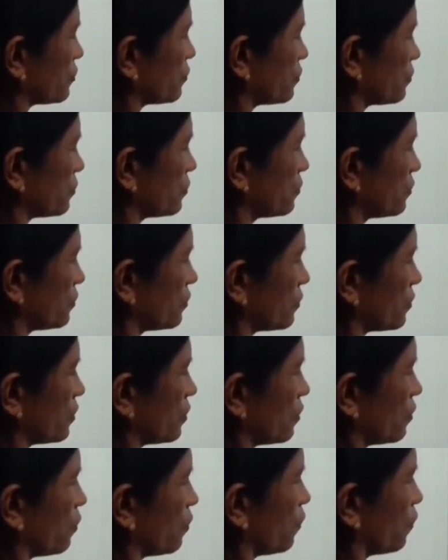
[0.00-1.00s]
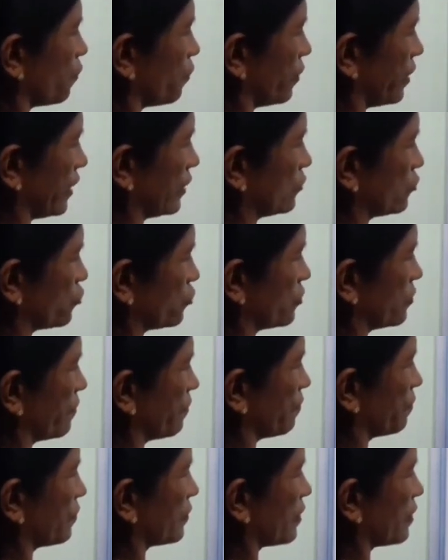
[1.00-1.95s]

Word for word: two O H